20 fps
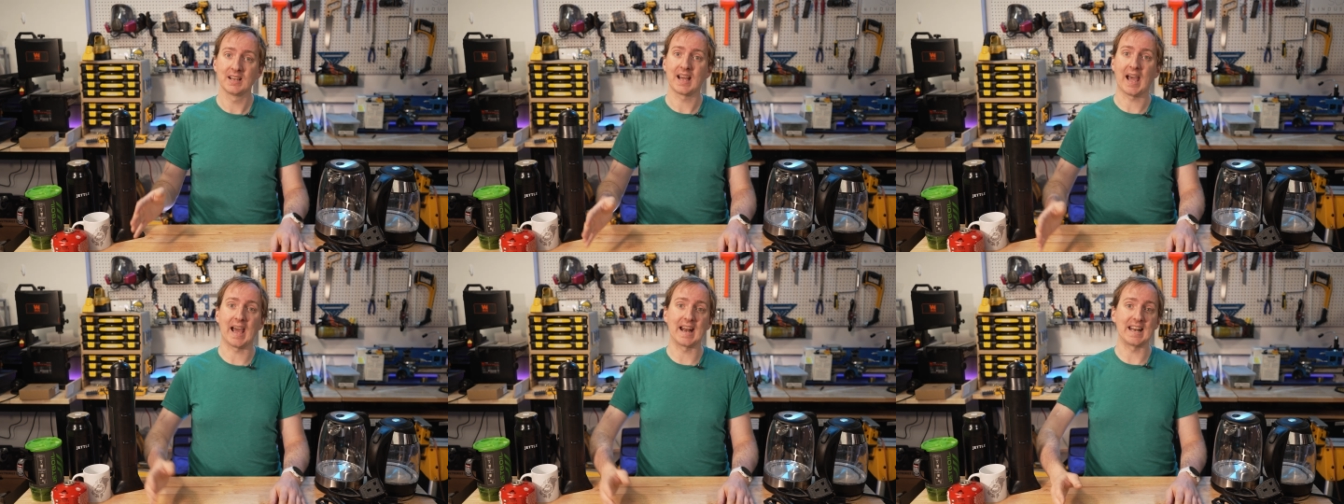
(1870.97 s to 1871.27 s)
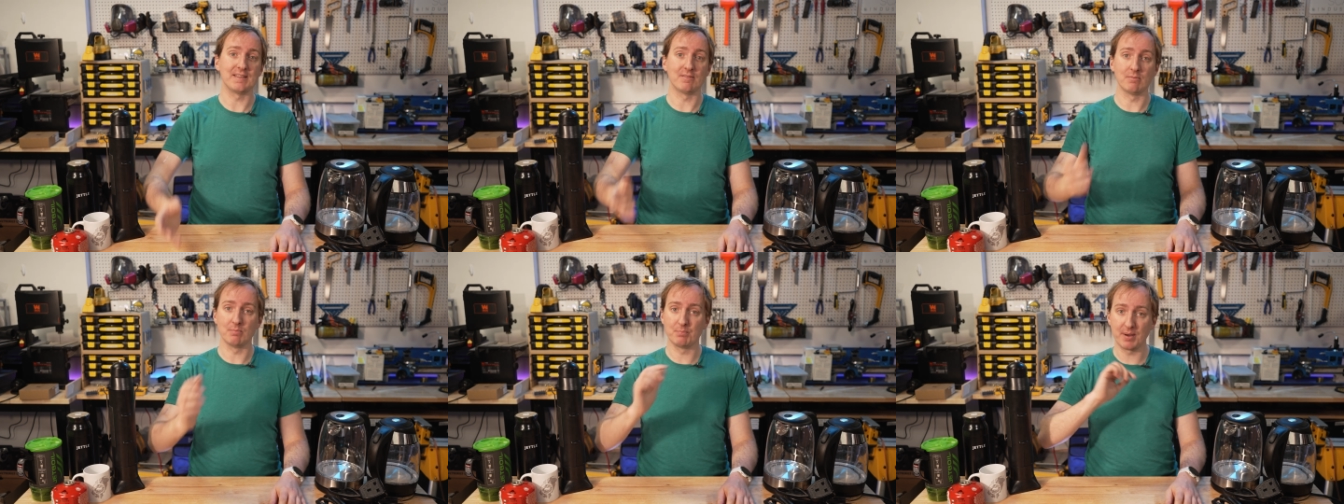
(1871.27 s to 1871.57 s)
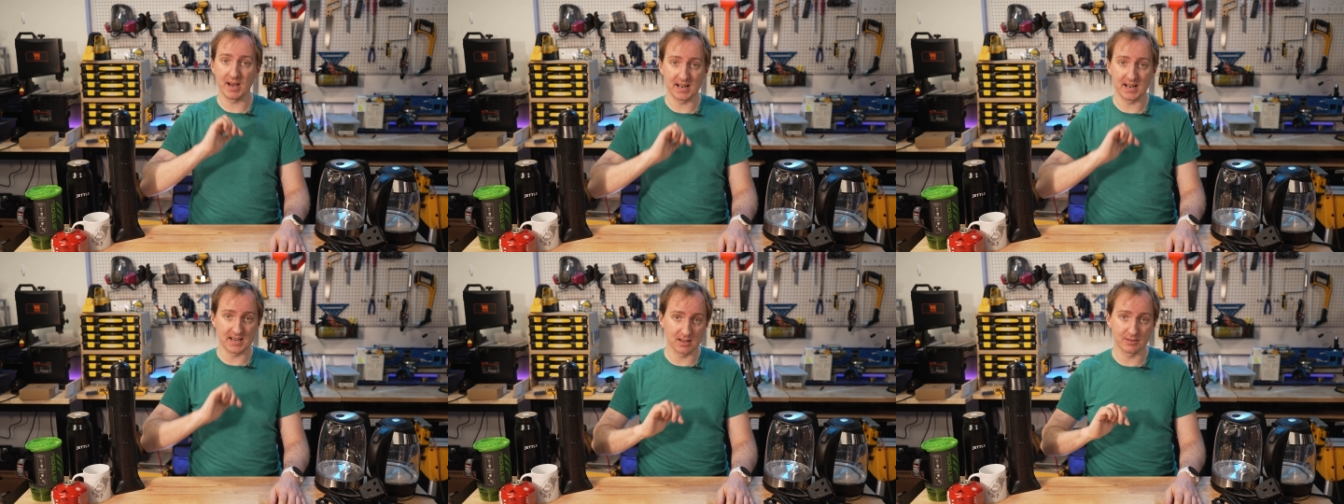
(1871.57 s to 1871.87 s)
and even
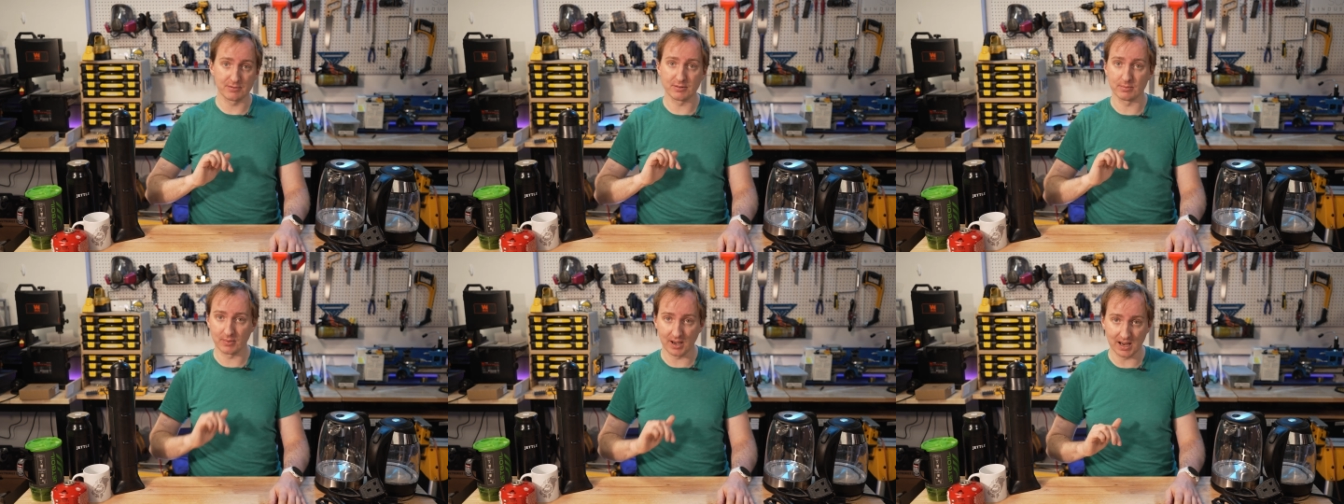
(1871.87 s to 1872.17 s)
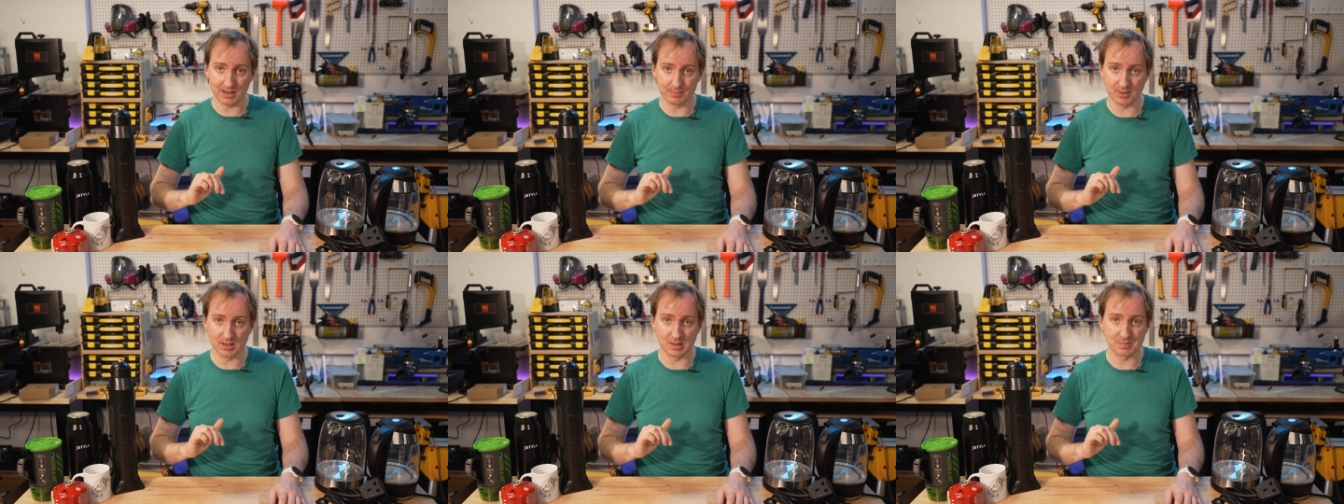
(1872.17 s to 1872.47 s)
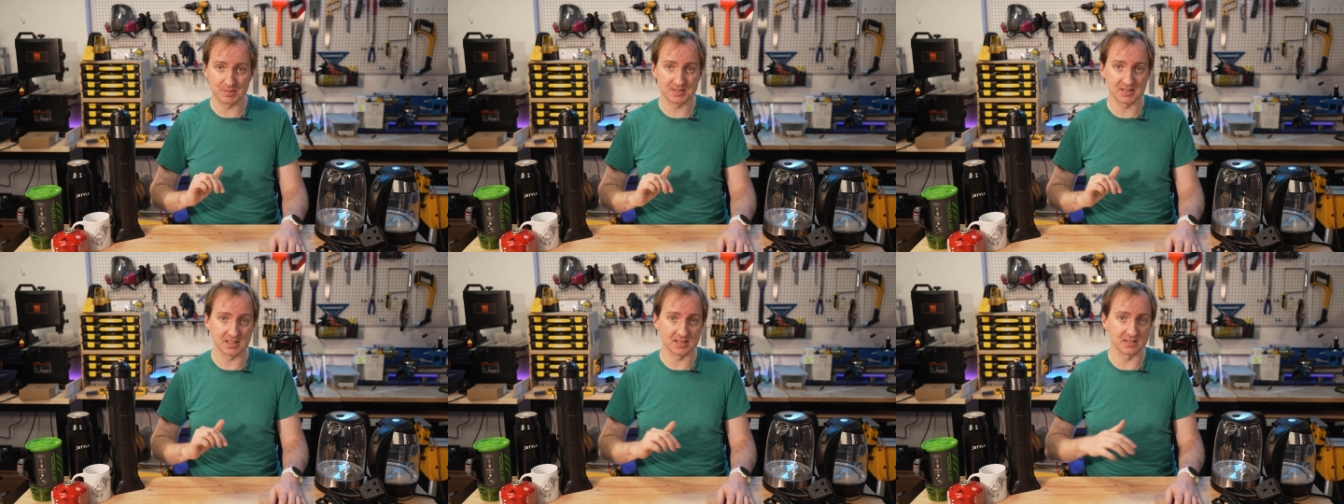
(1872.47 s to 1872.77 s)
better for my
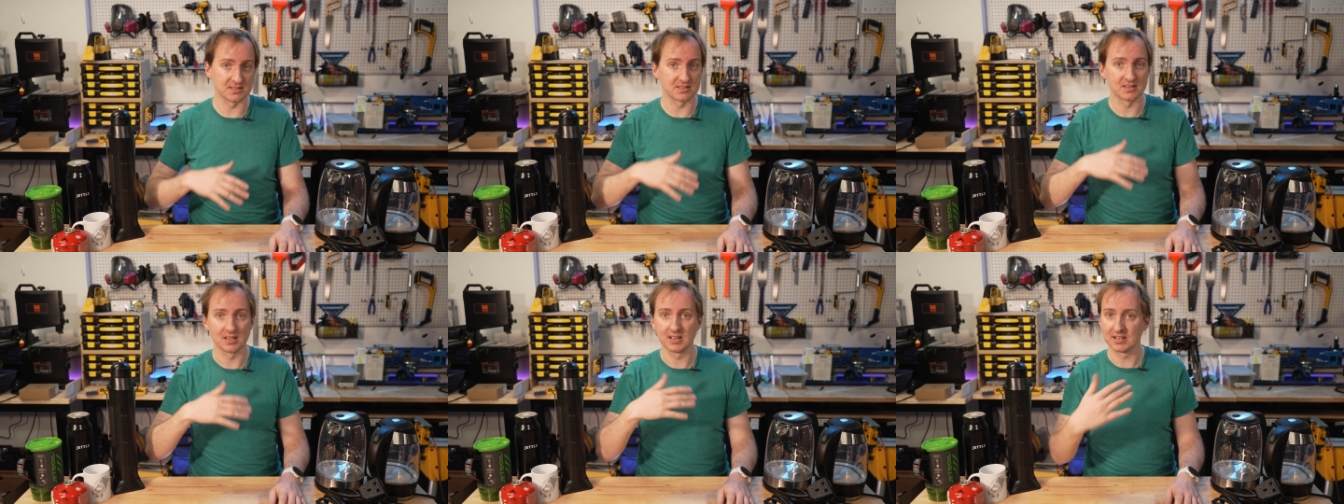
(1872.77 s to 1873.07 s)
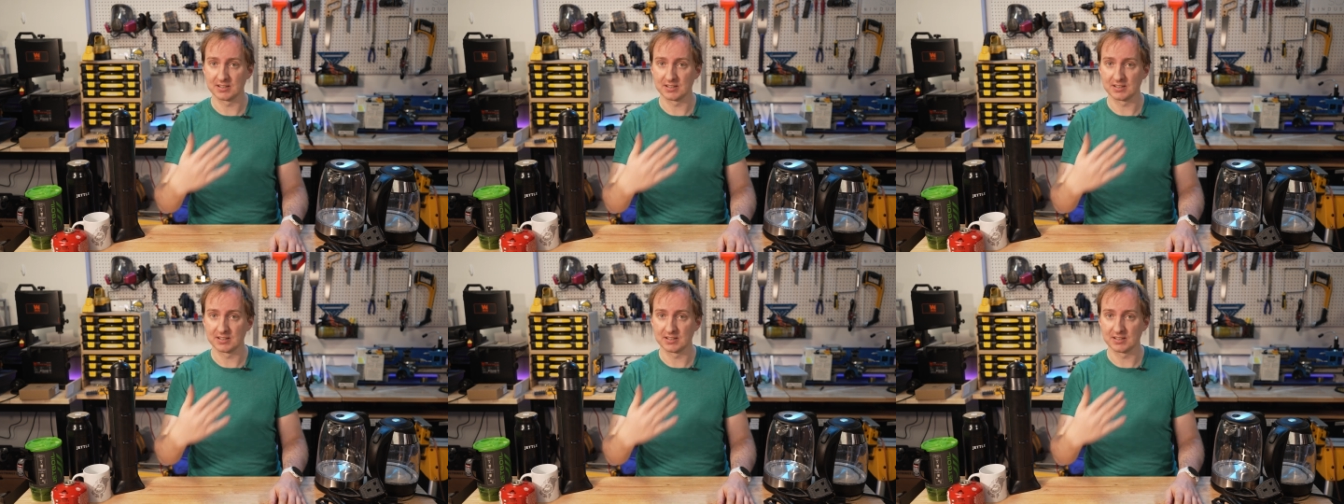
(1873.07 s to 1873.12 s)
purposes,